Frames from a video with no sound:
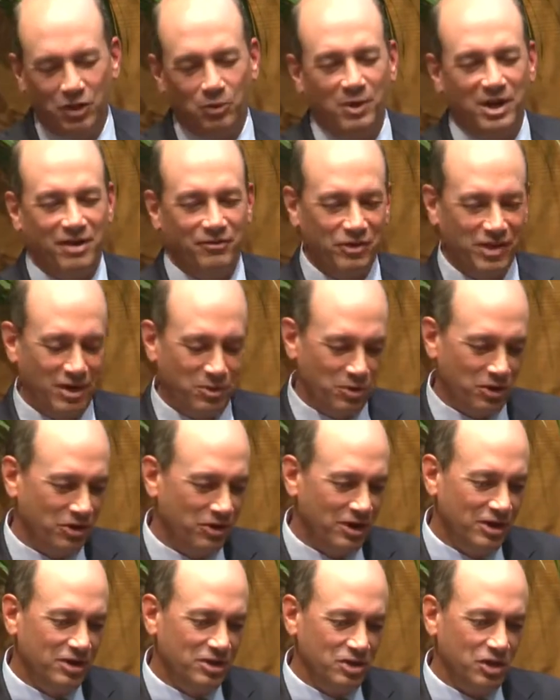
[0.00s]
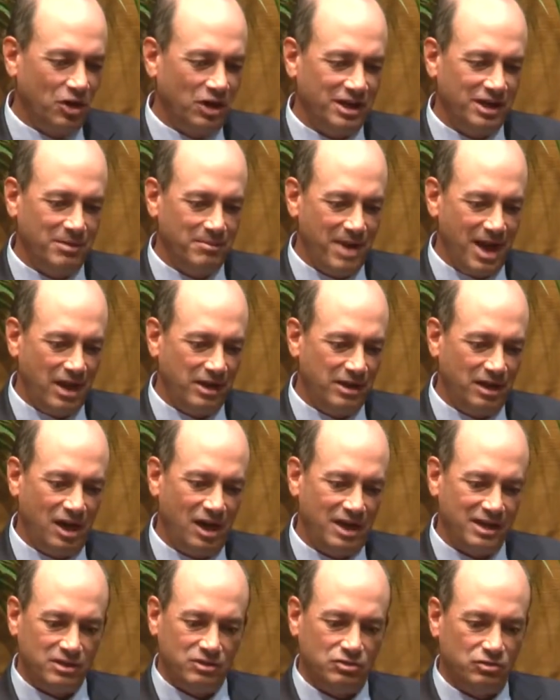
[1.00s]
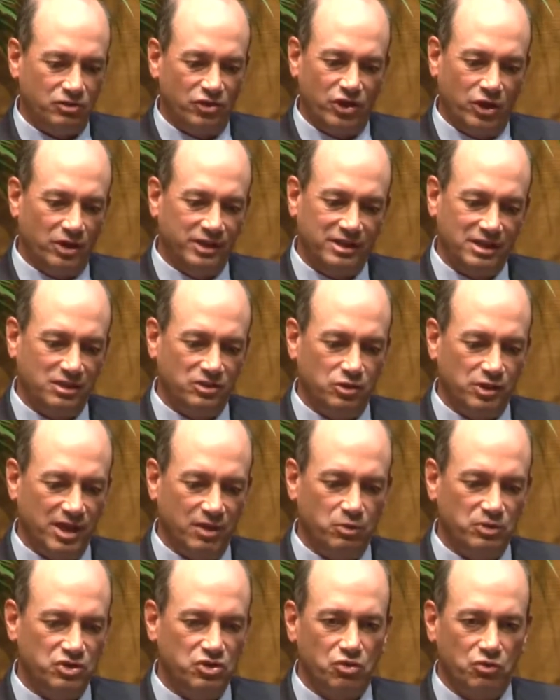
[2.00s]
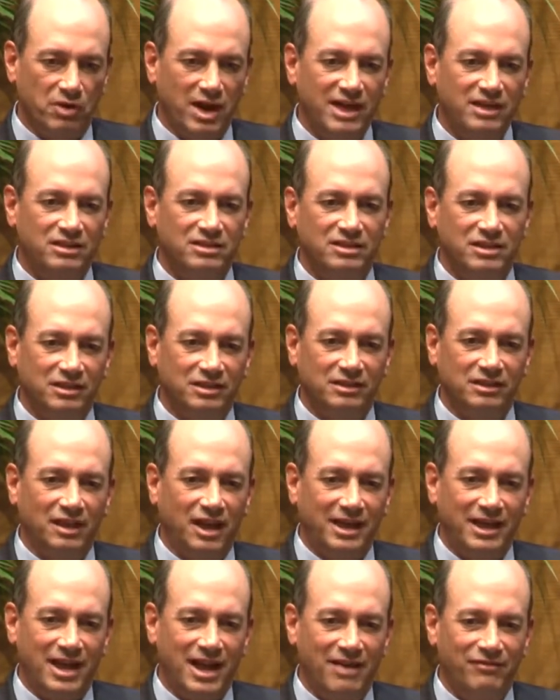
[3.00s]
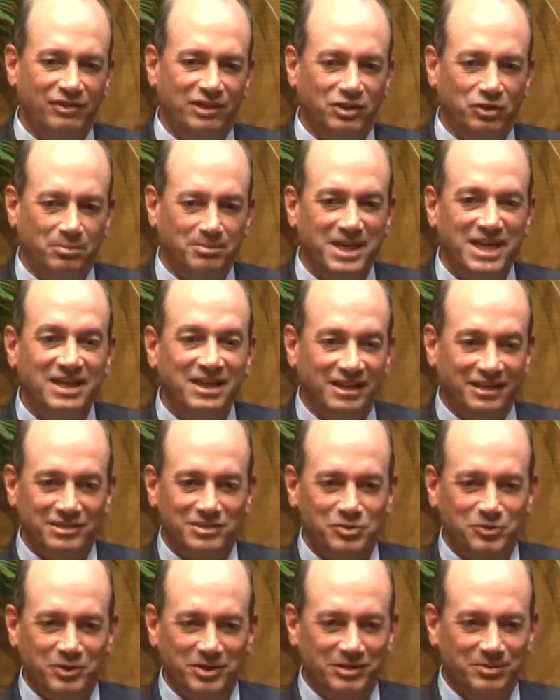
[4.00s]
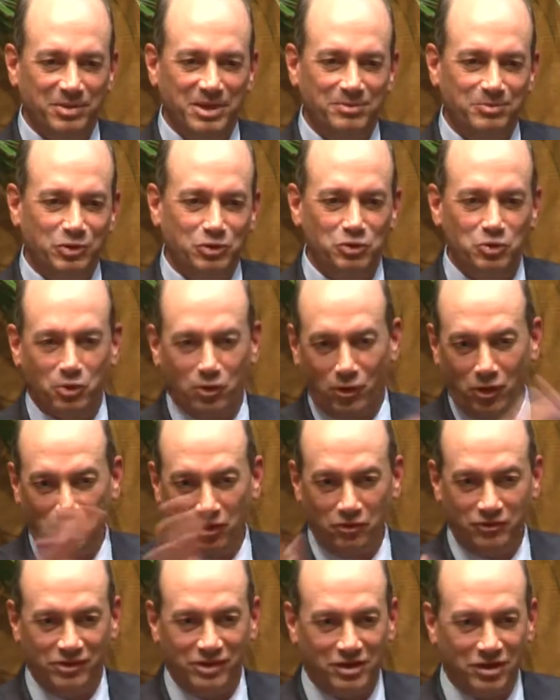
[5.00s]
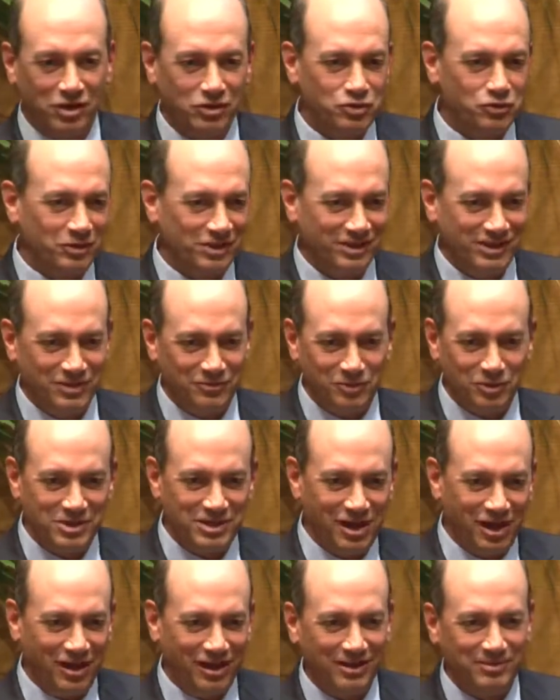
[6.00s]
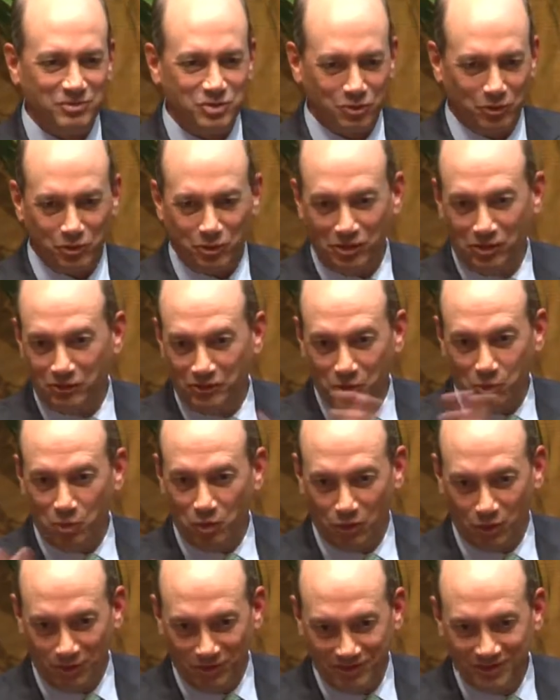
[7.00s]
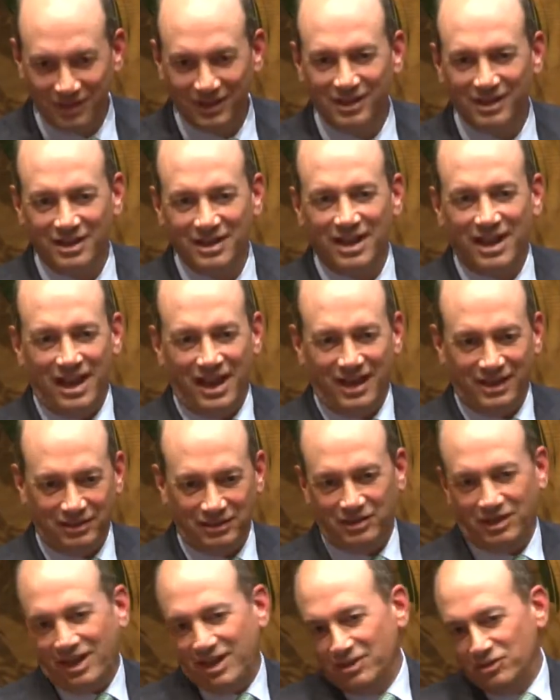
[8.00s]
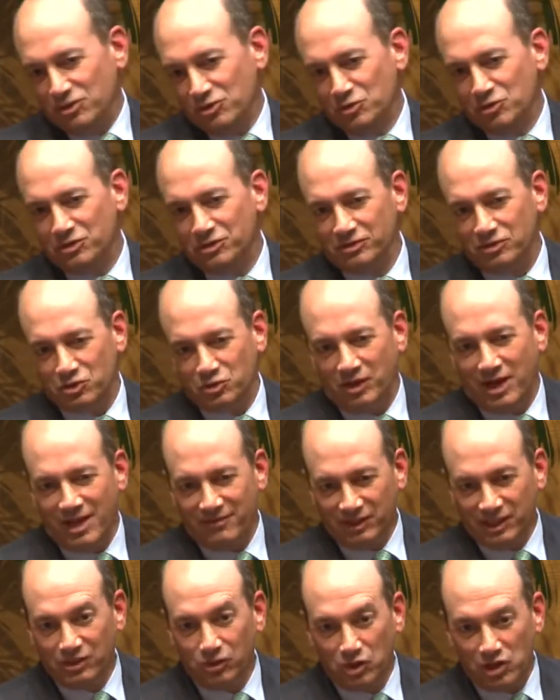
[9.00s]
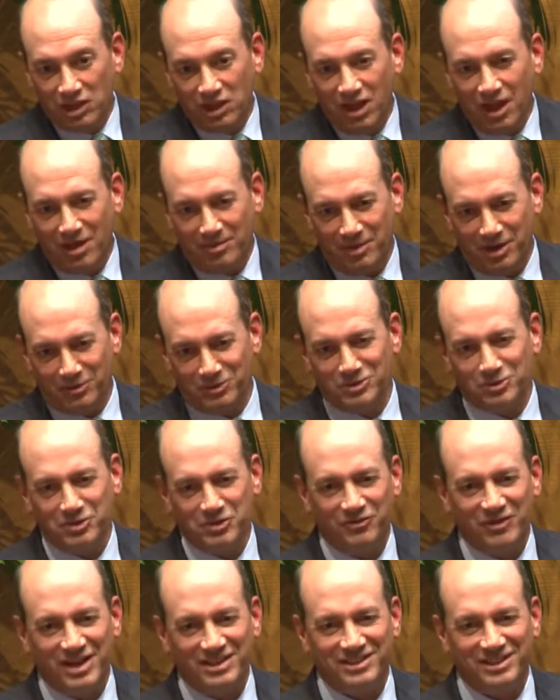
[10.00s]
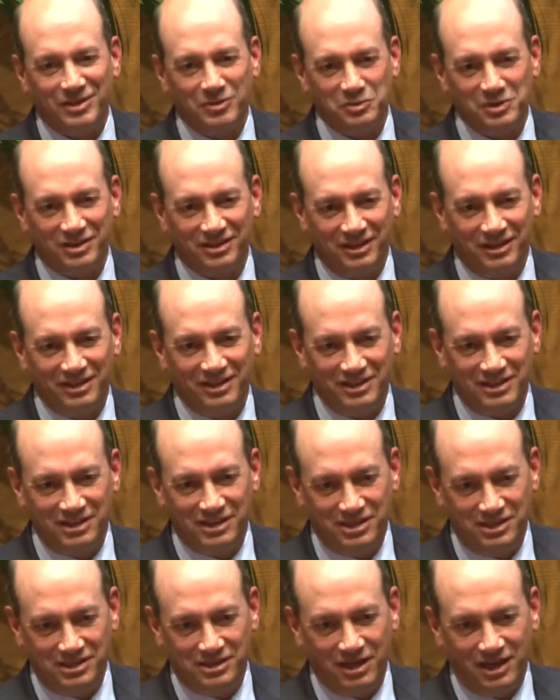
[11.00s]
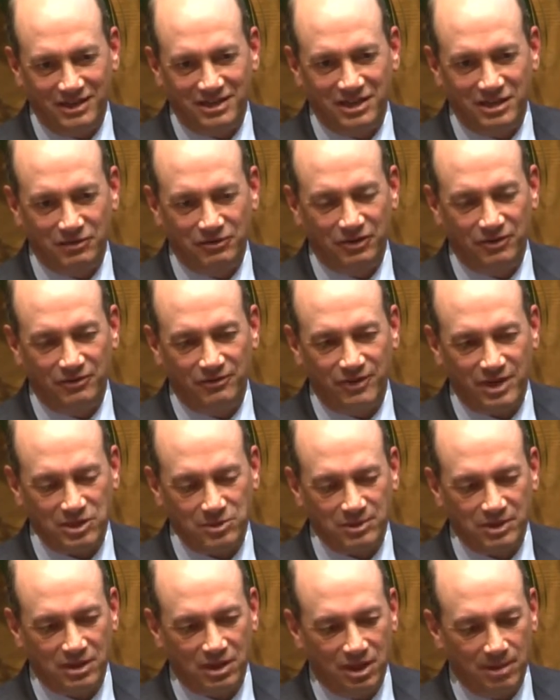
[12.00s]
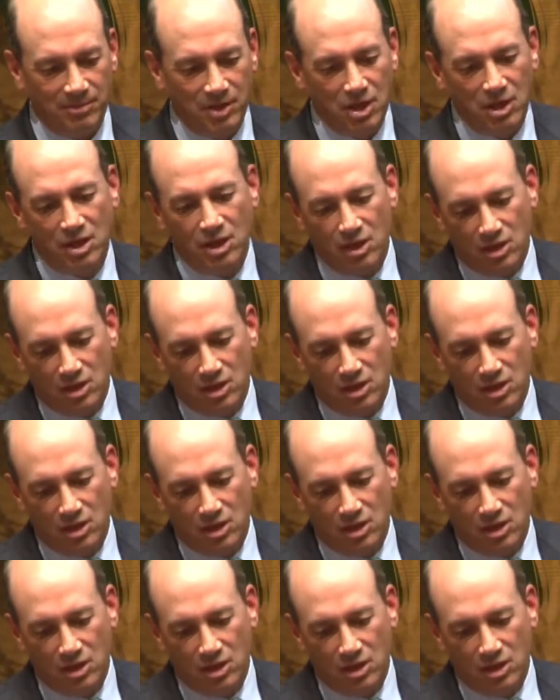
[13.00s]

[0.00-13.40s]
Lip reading: whatever they were talking about. And I thought the internet was great to have little meetings with people who are all over the country at different times or all over the world, and you could sort of have a little club. I was always fascinated with the idea of an investment club.